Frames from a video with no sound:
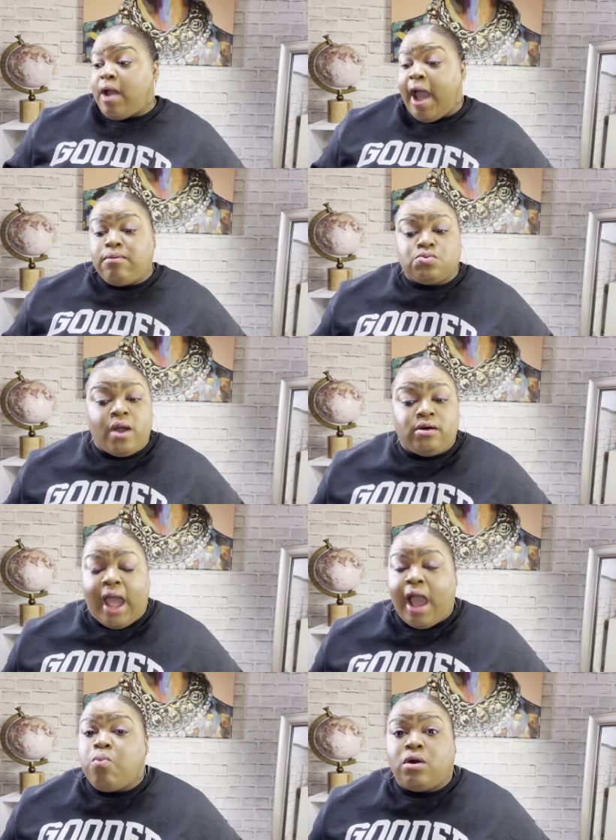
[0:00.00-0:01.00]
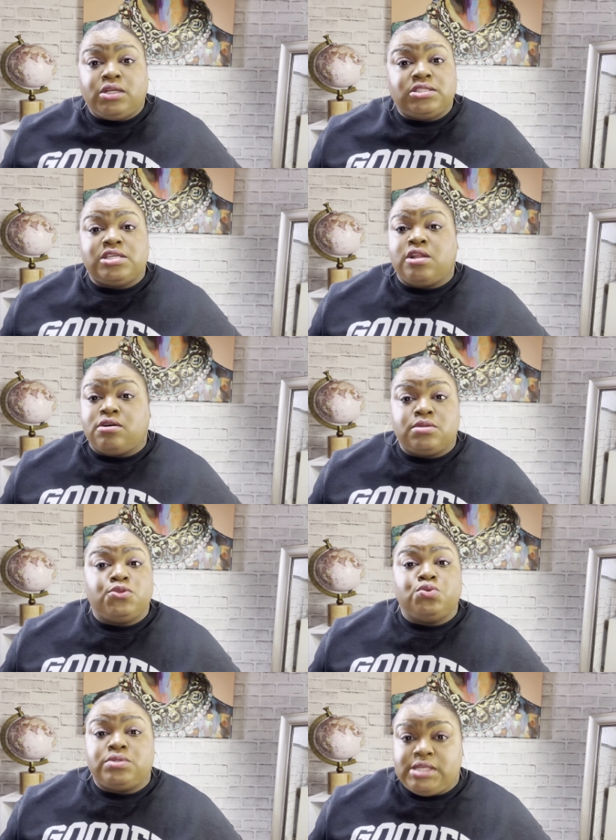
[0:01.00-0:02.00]
I was well, I wanted to know some
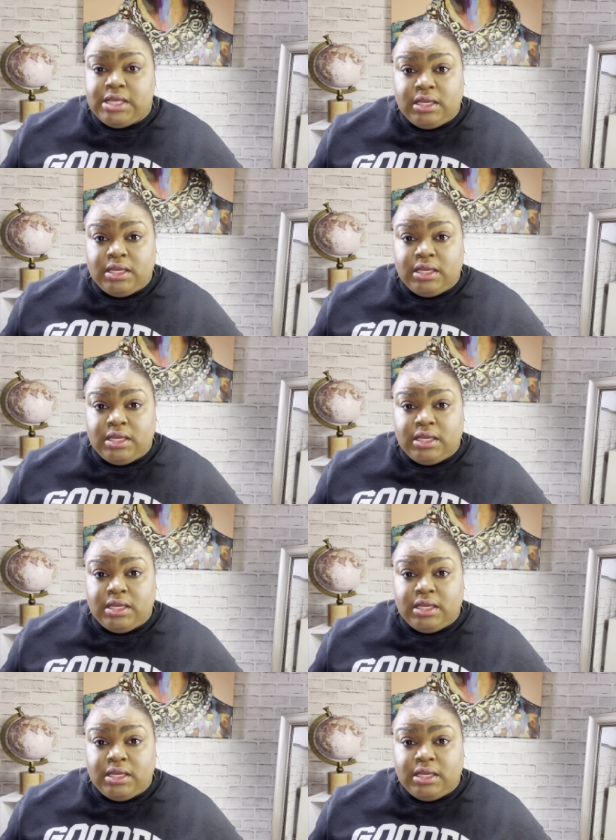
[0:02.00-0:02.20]
new tea.